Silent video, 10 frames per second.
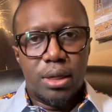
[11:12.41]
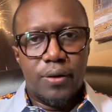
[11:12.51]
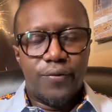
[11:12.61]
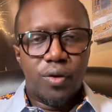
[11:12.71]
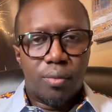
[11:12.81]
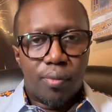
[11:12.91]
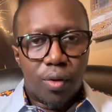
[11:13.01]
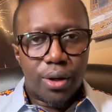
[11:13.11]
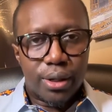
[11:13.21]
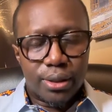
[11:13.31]
if your
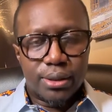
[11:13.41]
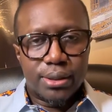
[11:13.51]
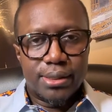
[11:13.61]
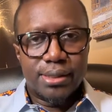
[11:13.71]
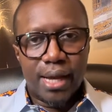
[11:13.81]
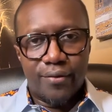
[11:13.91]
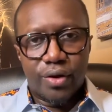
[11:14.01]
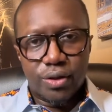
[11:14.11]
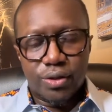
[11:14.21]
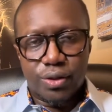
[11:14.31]
board is
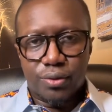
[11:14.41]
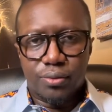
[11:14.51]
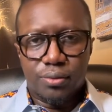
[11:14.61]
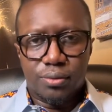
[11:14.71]
diverse?